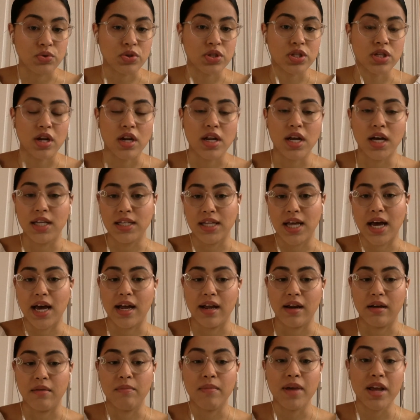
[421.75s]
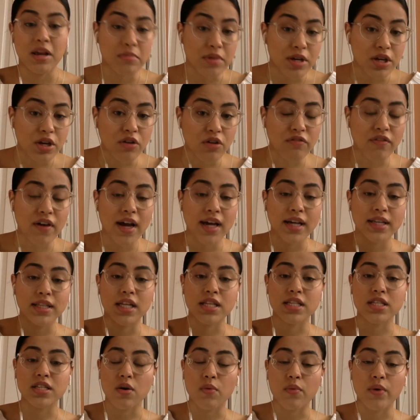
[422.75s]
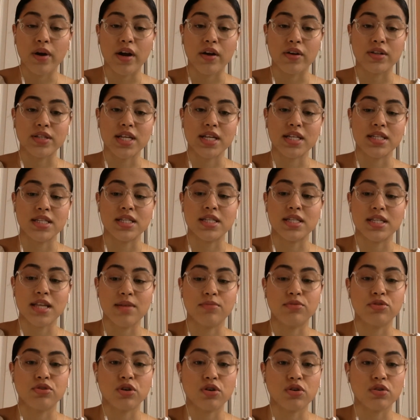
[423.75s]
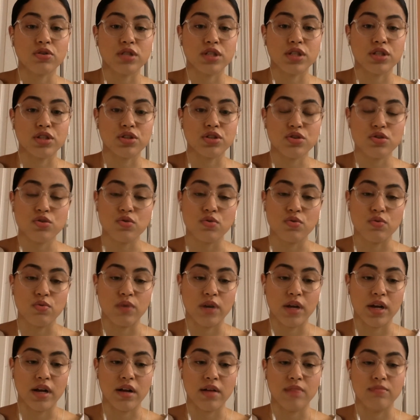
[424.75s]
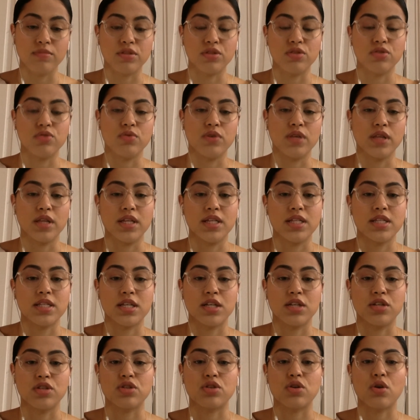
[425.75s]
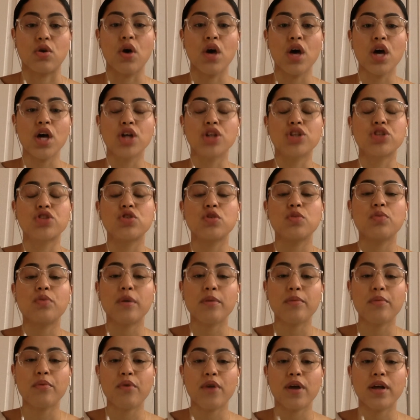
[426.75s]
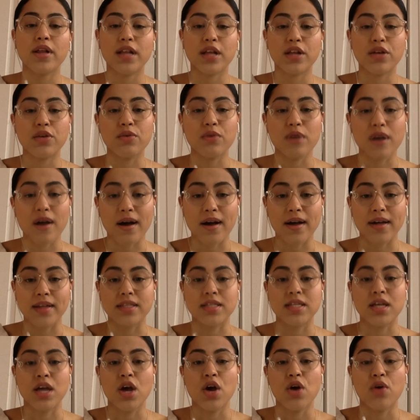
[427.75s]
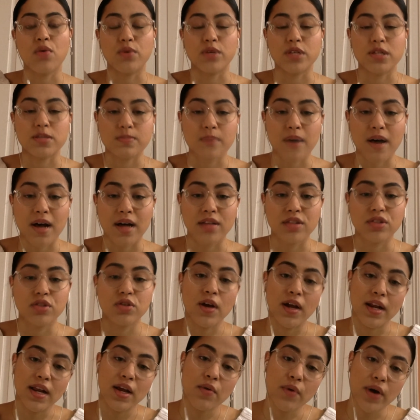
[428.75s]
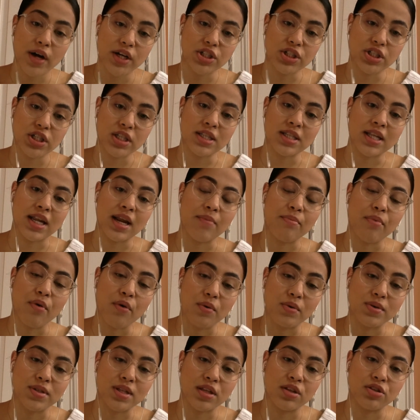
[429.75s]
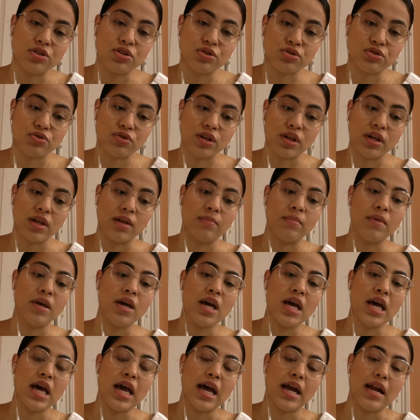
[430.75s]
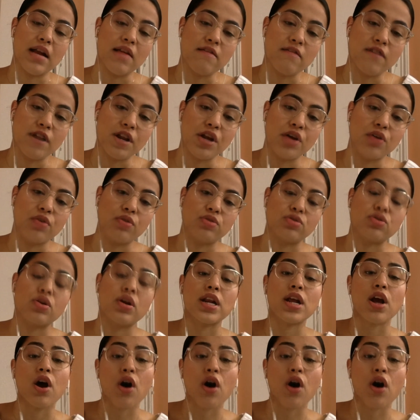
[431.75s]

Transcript: study online. Maybe you'll find that someone else has the same struggles as you when it comes to doing these things. So, super important that you guys respond to any questions that I post on the stream, any videos, or any